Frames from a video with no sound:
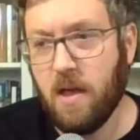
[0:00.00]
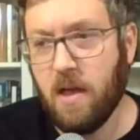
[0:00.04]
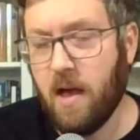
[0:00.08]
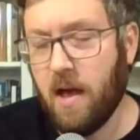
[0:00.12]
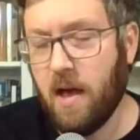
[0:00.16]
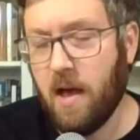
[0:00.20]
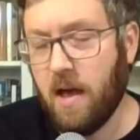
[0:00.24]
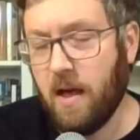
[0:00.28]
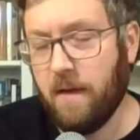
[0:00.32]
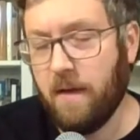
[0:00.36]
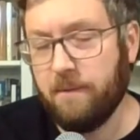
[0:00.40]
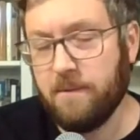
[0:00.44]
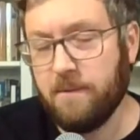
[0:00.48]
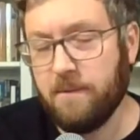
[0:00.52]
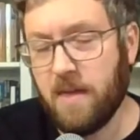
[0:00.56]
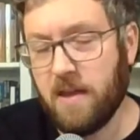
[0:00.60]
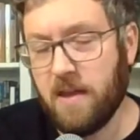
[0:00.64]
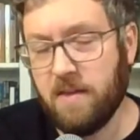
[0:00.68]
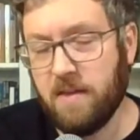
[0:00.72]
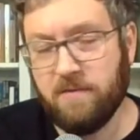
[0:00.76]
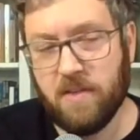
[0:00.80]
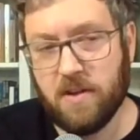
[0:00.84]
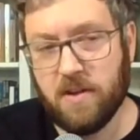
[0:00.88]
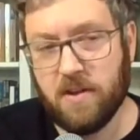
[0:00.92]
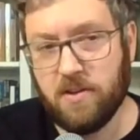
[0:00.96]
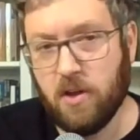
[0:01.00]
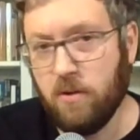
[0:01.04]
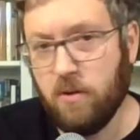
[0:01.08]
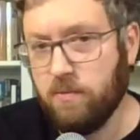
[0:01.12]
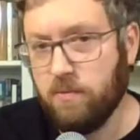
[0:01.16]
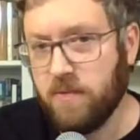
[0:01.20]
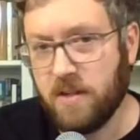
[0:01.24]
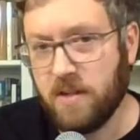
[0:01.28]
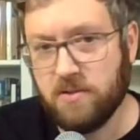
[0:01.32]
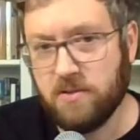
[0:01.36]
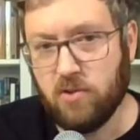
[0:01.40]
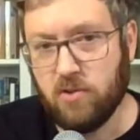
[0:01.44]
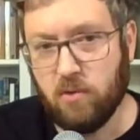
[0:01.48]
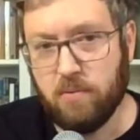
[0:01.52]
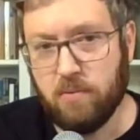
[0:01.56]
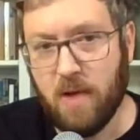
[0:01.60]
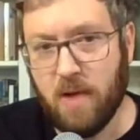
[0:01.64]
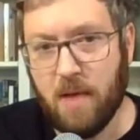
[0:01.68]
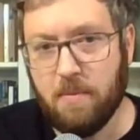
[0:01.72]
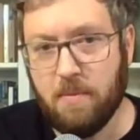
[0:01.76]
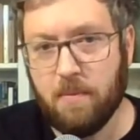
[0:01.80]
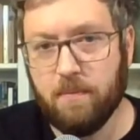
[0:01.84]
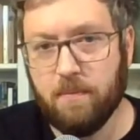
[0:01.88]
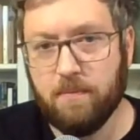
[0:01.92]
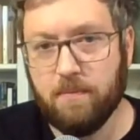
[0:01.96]
Uh, and if they don't, that's no
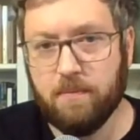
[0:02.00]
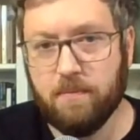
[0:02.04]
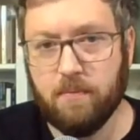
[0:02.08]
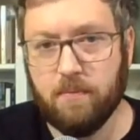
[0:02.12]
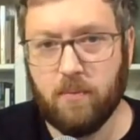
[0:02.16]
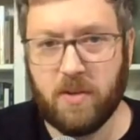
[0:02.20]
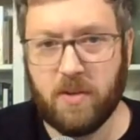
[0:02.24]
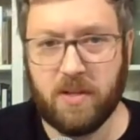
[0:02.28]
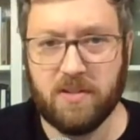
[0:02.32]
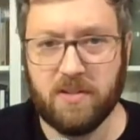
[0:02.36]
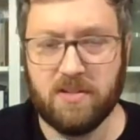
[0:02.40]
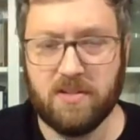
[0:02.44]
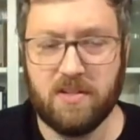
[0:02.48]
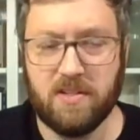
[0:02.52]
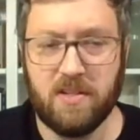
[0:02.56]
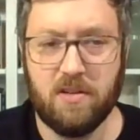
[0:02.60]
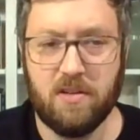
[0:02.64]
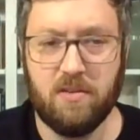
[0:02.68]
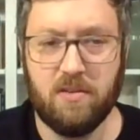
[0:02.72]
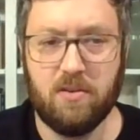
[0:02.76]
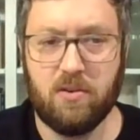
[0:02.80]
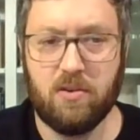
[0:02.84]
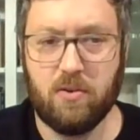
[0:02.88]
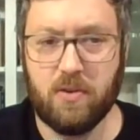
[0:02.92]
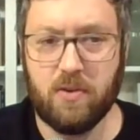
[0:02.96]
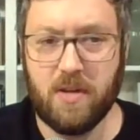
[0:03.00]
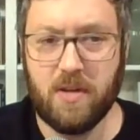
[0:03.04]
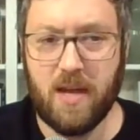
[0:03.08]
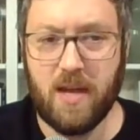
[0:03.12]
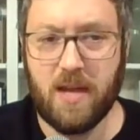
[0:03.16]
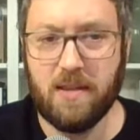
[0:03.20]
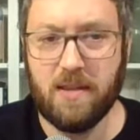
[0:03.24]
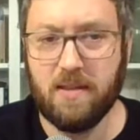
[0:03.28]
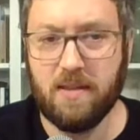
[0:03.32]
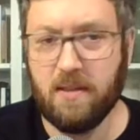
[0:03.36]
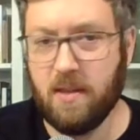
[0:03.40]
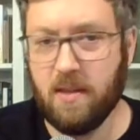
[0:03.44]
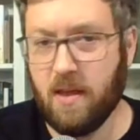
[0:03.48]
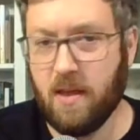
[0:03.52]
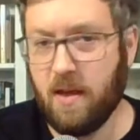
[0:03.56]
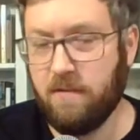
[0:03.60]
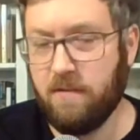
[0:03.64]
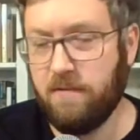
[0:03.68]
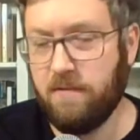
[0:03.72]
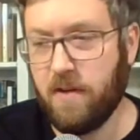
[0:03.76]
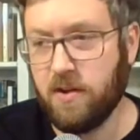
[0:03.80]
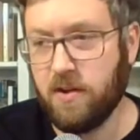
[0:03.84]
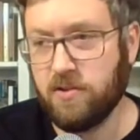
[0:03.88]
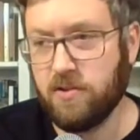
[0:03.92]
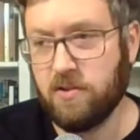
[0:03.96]
problem. We can still create a
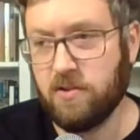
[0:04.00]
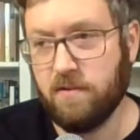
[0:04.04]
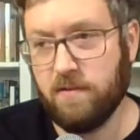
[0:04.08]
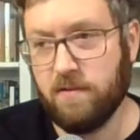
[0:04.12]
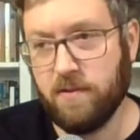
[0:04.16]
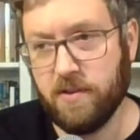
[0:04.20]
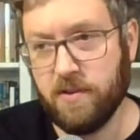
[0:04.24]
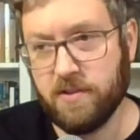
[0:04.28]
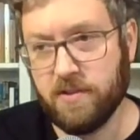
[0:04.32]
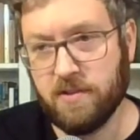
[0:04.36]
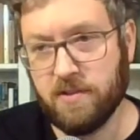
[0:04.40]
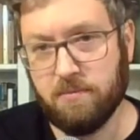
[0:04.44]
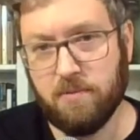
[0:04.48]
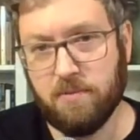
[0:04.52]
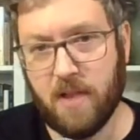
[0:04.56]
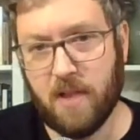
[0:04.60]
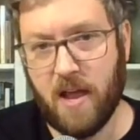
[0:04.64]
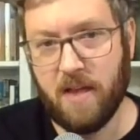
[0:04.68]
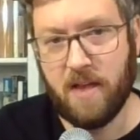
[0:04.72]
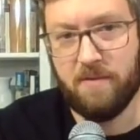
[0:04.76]
function for the supply